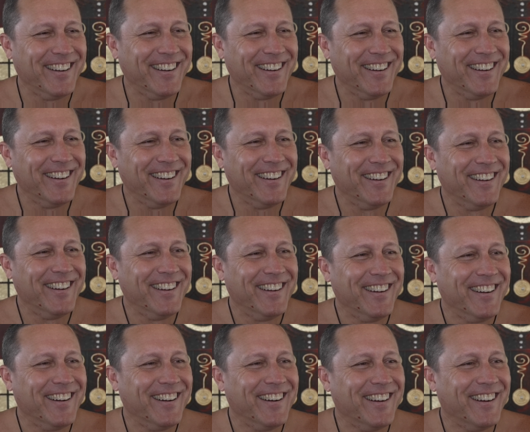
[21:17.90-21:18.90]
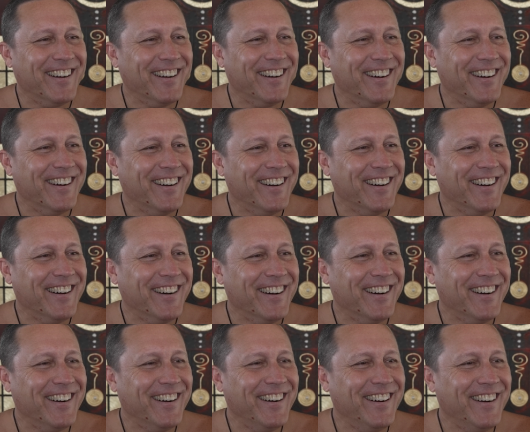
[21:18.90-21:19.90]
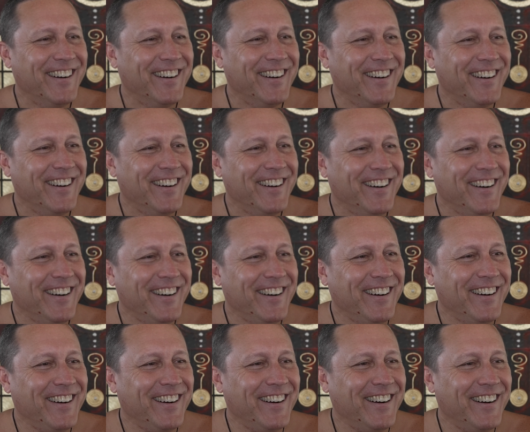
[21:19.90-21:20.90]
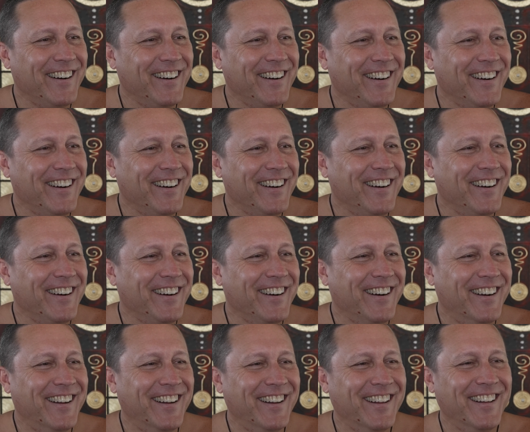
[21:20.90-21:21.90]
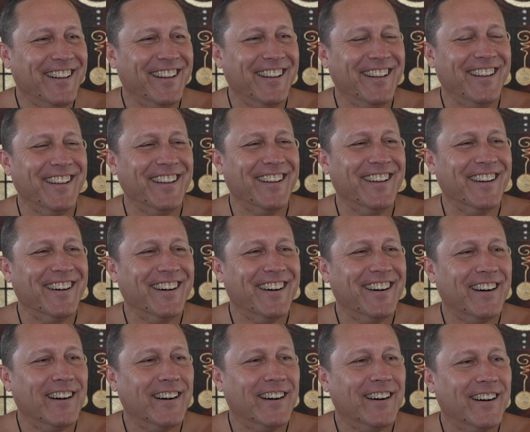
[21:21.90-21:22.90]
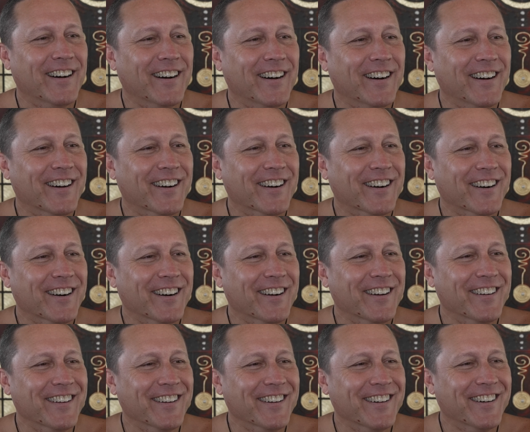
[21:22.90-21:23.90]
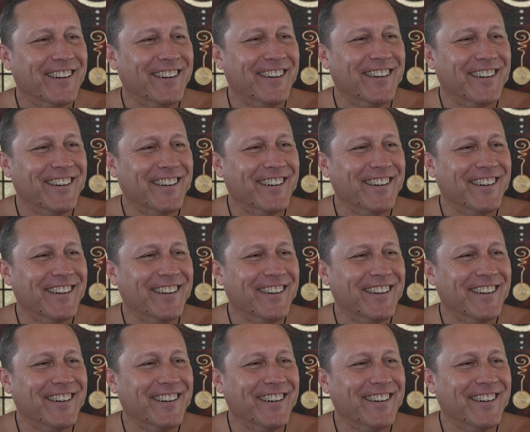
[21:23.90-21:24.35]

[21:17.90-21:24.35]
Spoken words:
No words are spoken by the person on screen.